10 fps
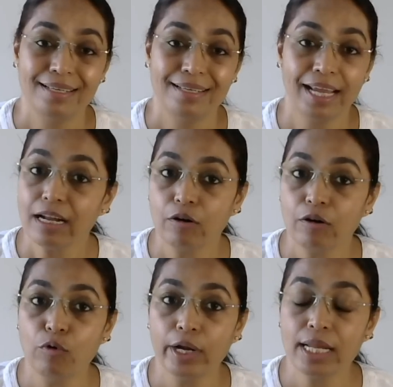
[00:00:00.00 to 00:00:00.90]
and
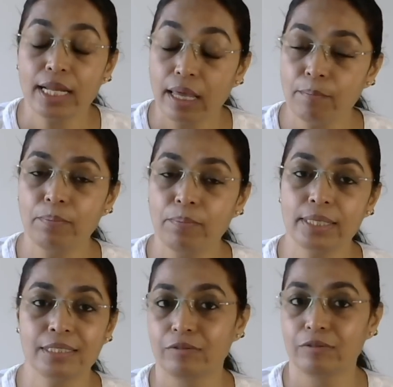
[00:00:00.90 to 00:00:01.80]
avoid
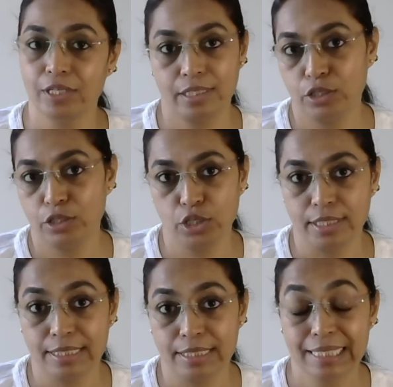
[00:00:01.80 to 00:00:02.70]
impulsive decisions